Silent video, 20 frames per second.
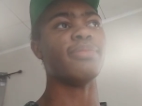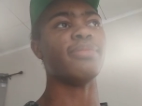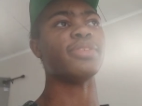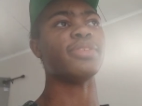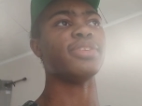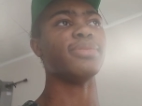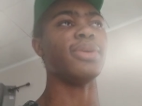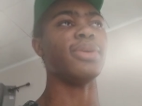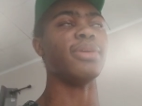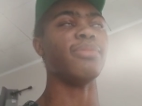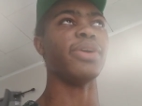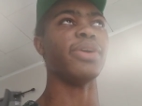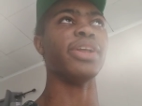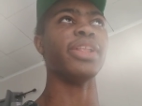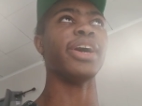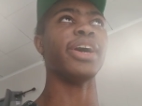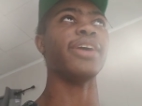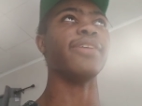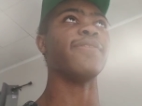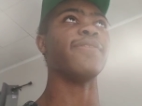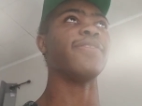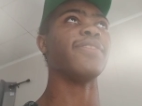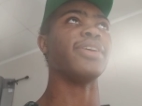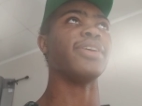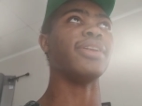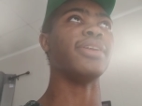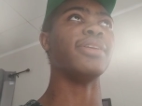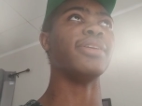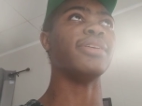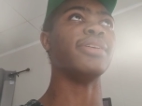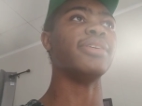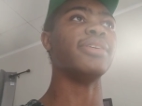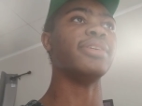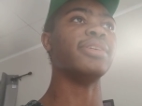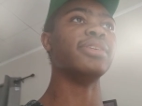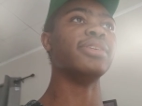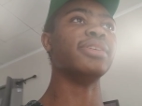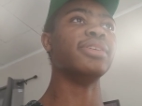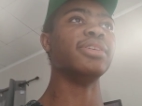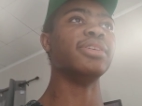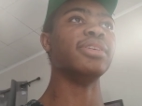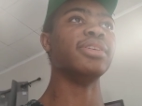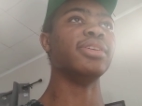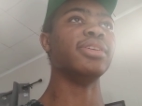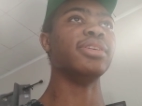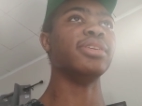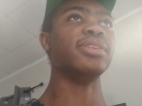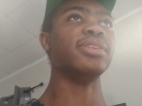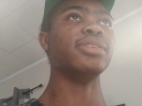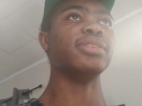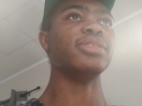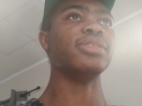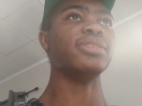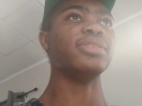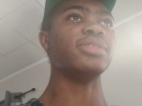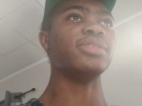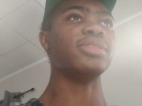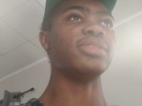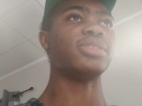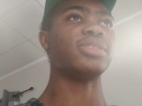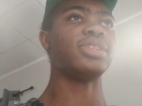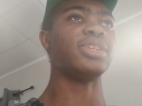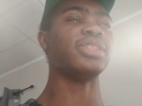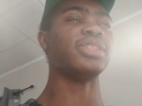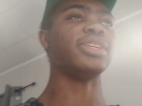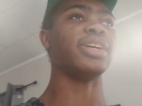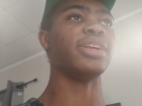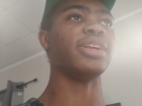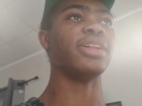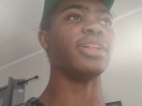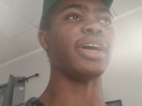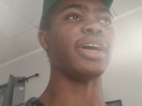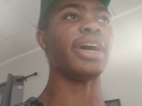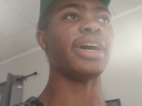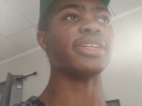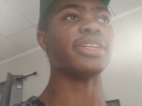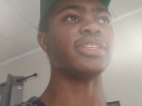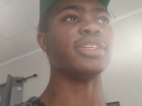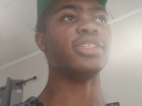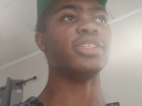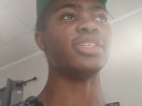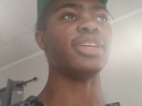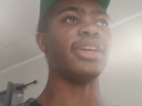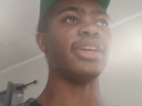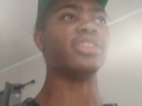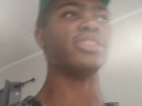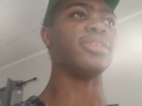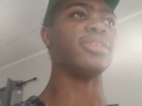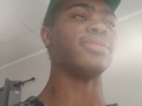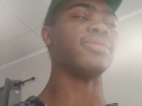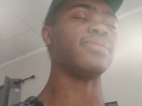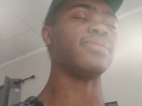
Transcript: to me in my life and she's done a lot to change it